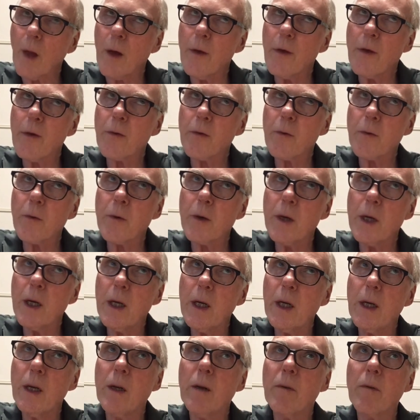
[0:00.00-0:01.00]

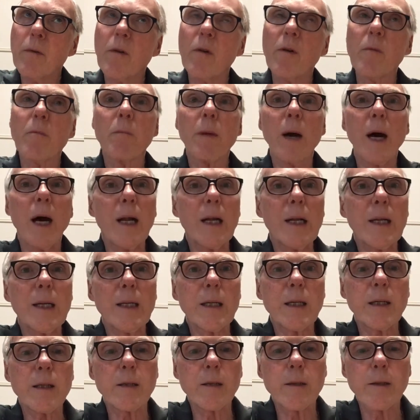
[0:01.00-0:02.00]
3 for
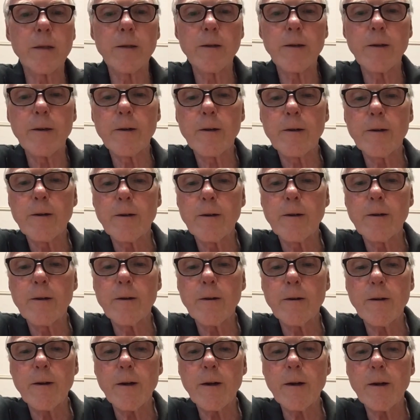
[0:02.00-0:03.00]
palate,
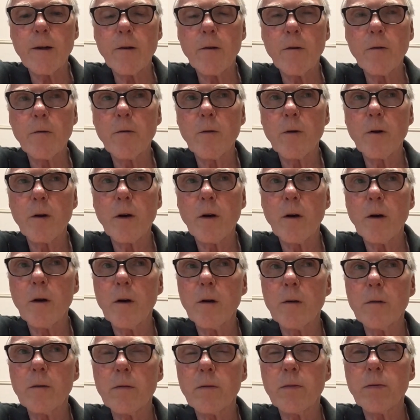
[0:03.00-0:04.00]
and
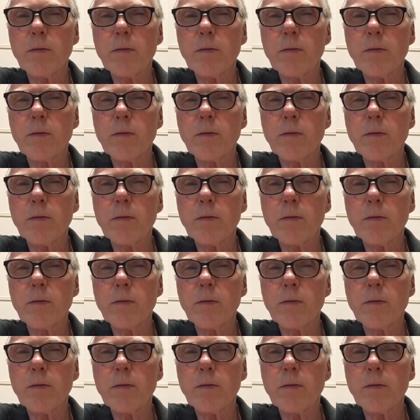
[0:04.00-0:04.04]
overall,